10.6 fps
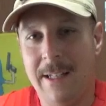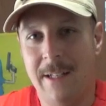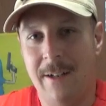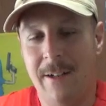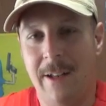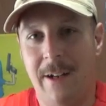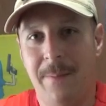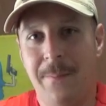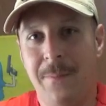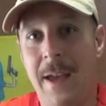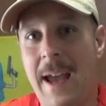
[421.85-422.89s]
I said earlier,
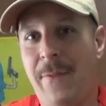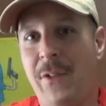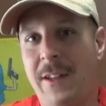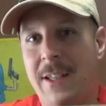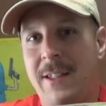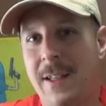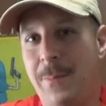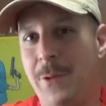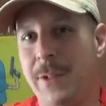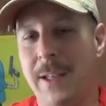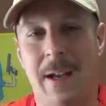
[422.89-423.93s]
effortlessly
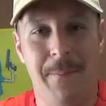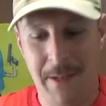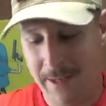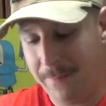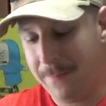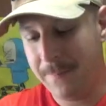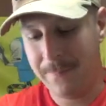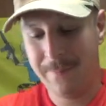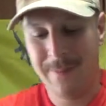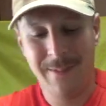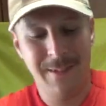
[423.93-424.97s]
pulls up. It
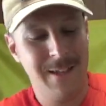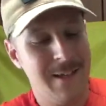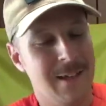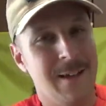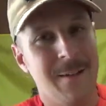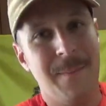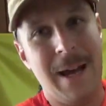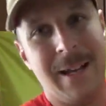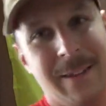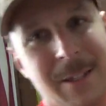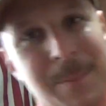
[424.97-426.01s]
back on this